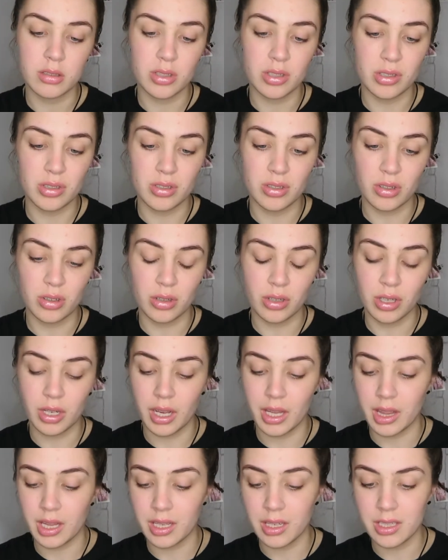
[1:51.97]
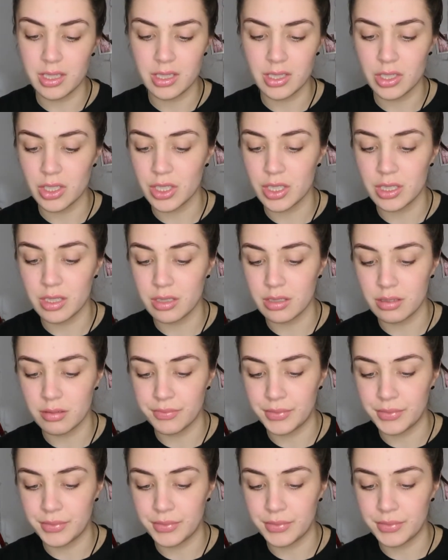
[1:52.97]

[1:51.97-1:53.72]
So I think it's just,